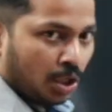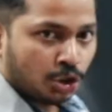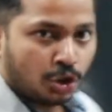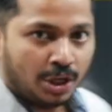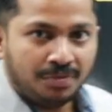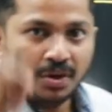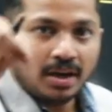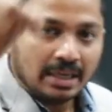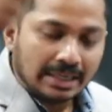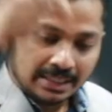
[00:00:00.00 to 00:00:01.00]
So if you
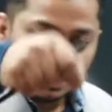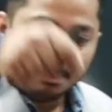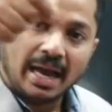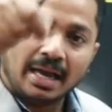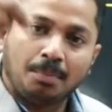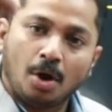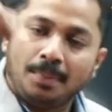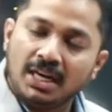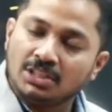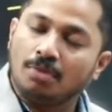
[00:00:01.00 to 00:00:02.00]
are learned
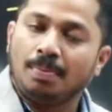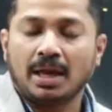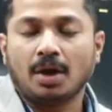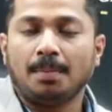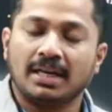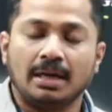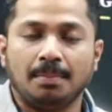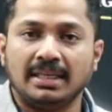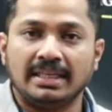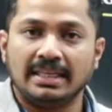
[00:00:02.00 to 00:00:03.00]
properties of paramagnetic
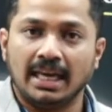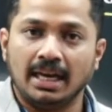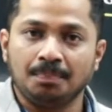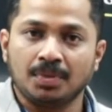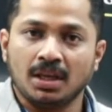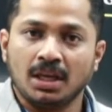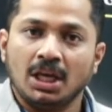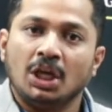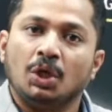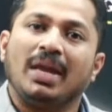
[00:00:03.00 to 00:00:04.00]
material,
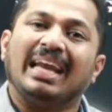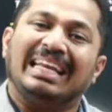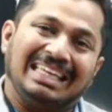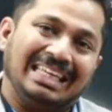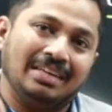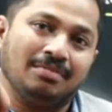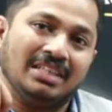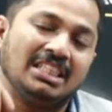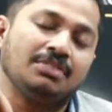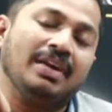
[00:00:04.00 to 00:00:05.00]
you can,
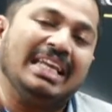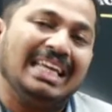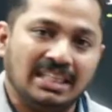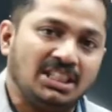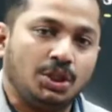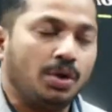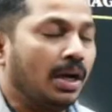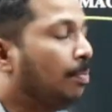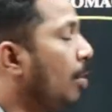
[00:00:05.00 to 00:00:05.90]
it is very easy to learn